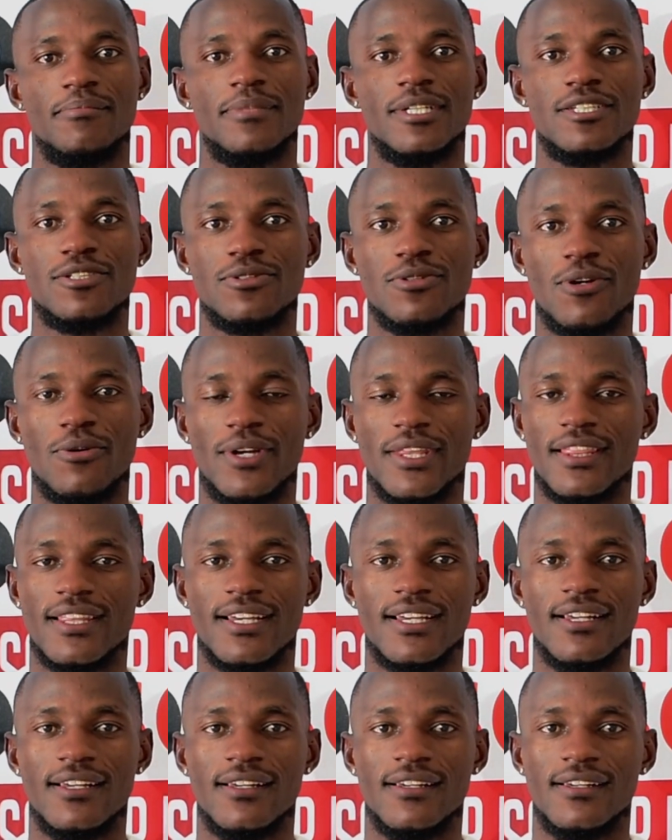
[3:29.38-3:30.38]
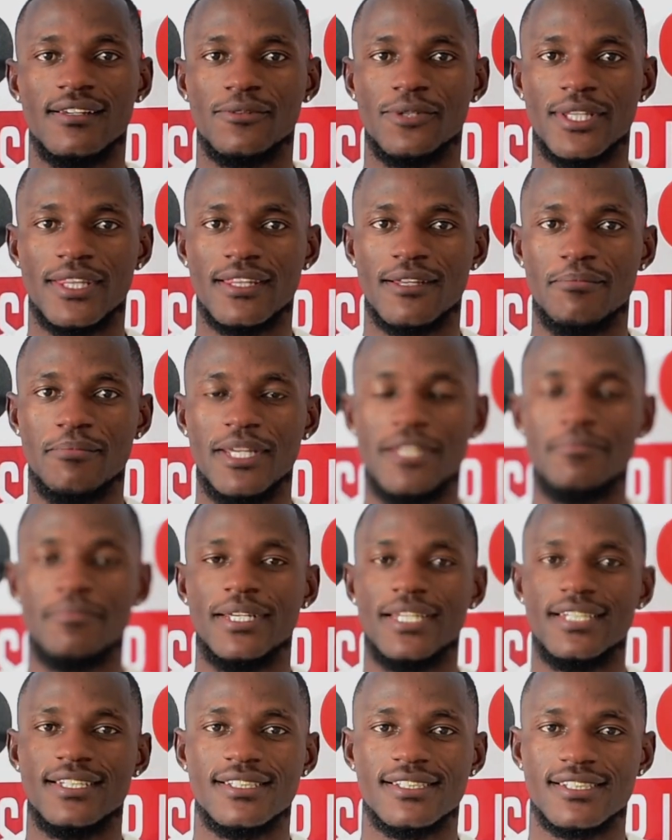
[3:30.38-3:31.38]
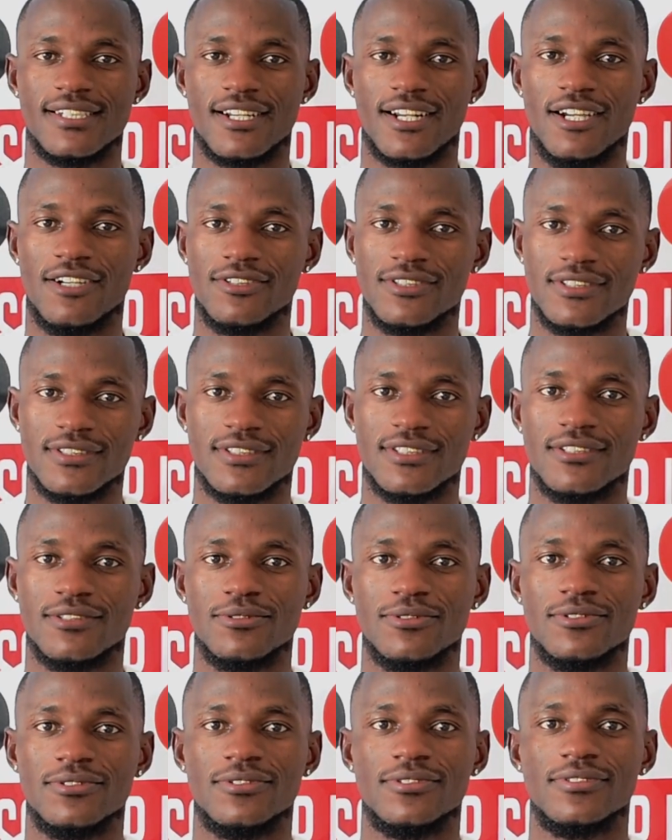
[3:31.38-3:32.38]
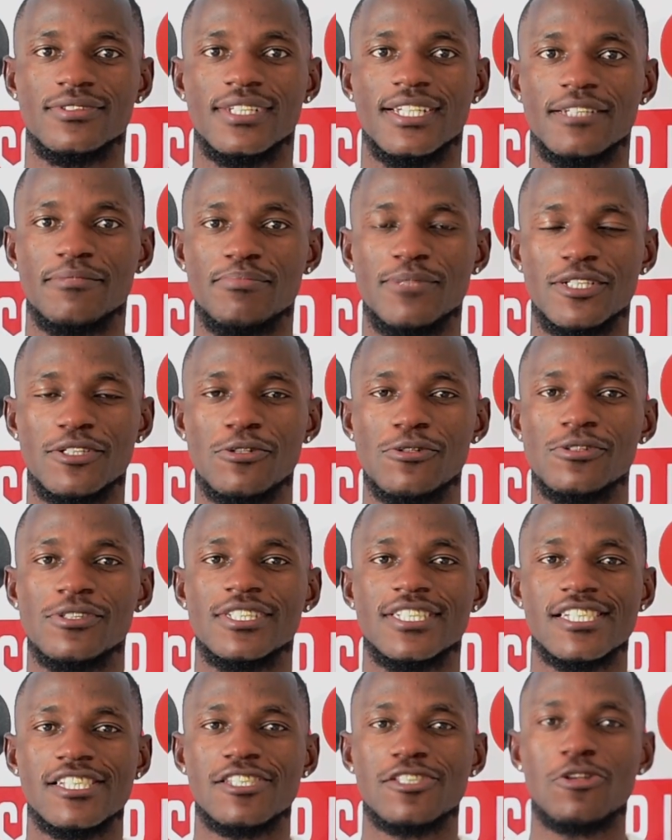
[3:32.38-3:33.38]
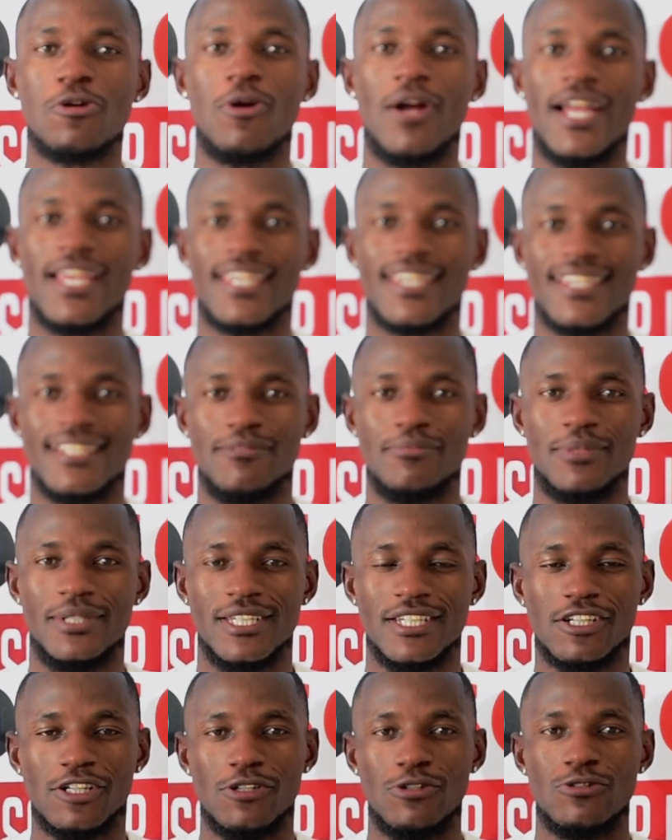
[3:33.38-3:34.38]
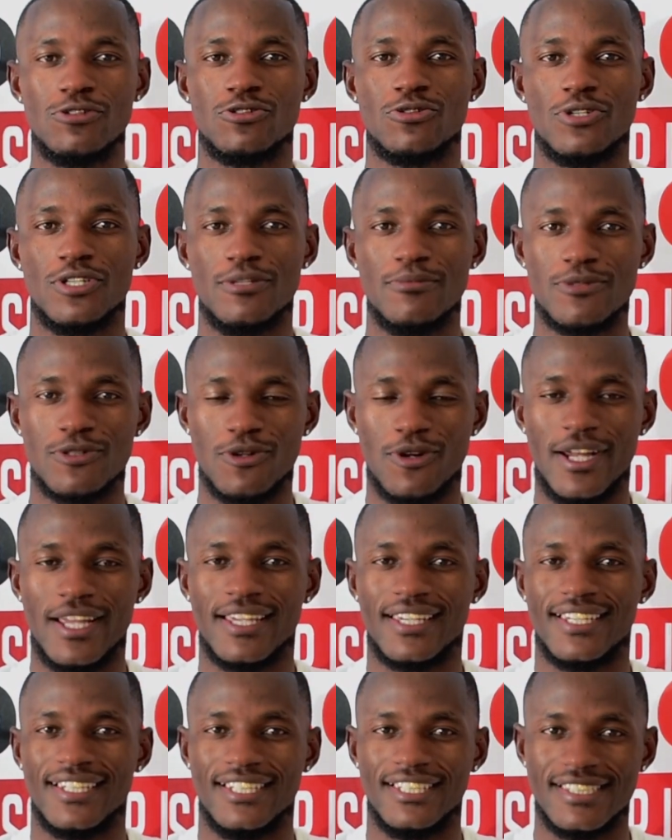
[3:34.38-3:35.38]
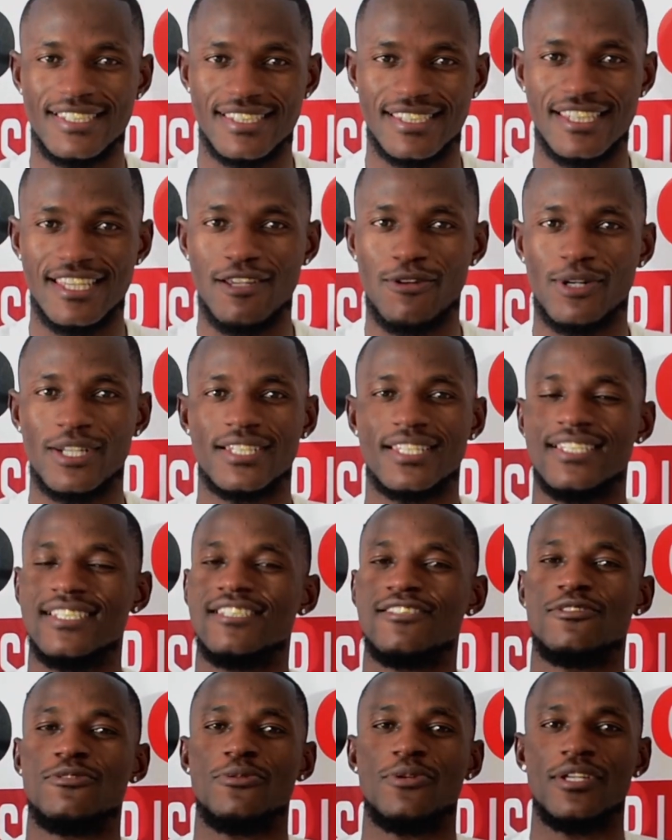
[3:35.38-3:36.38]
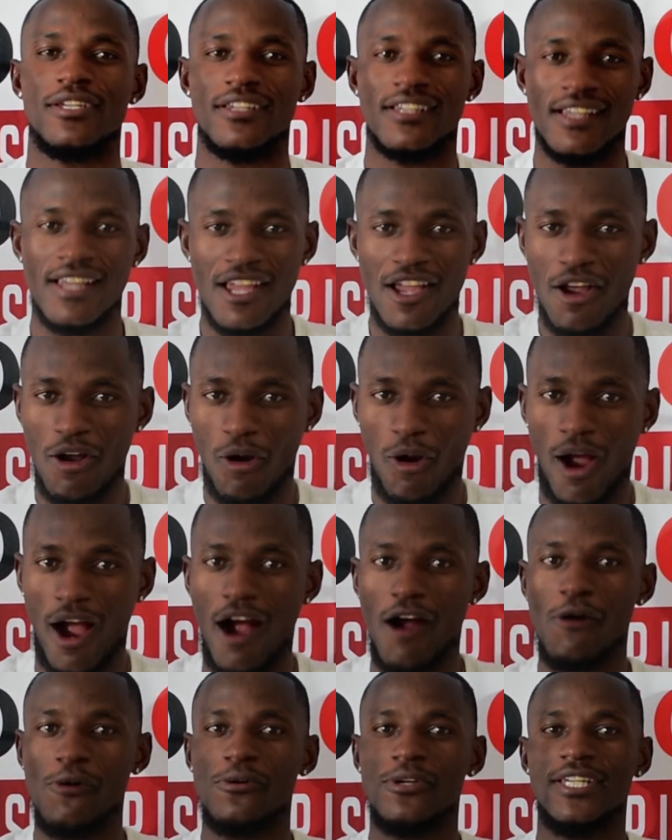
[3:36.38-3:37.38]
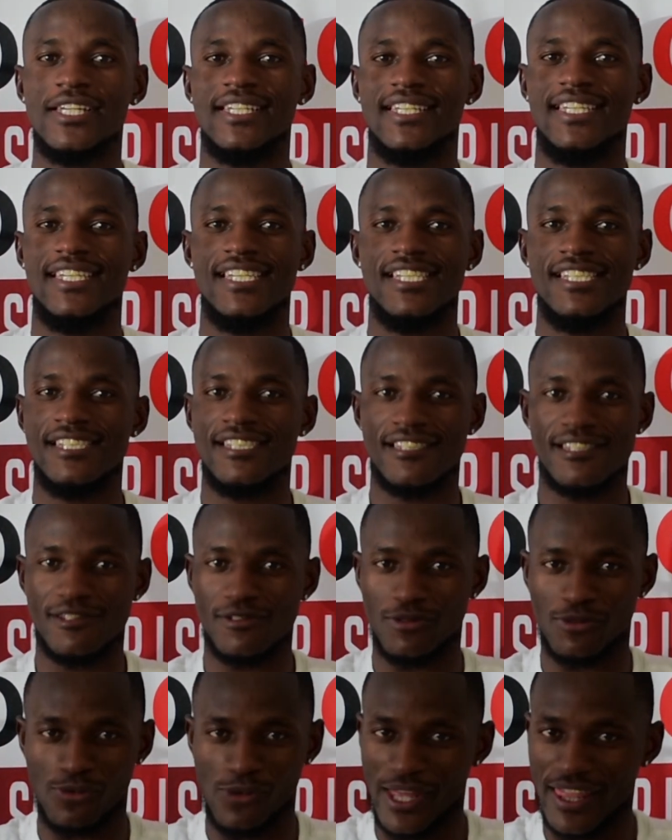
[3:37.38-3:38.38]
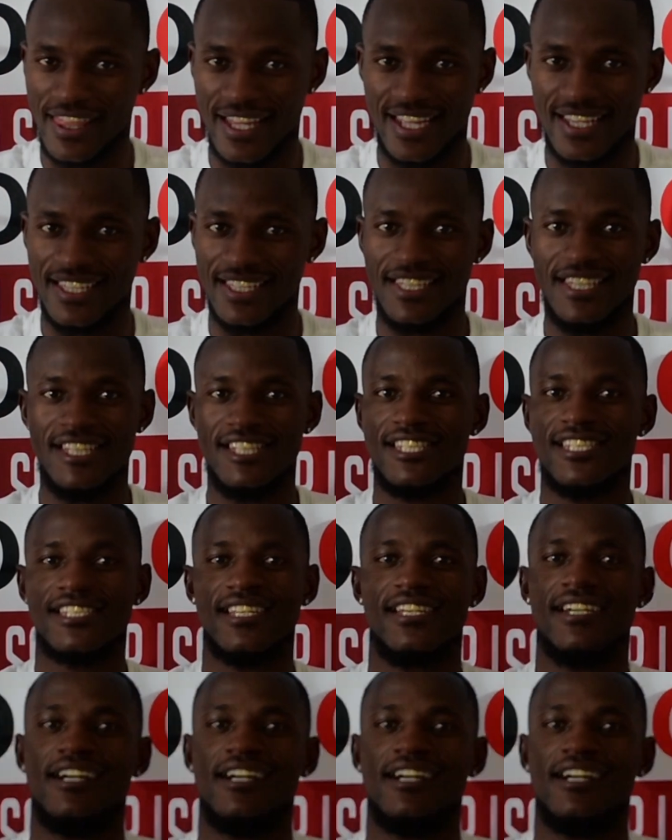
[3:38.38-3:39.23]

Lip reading: make sure when the main man is around, you let me know, just so I can be close to him, so I can see what he's doing, how he eats, whether he eats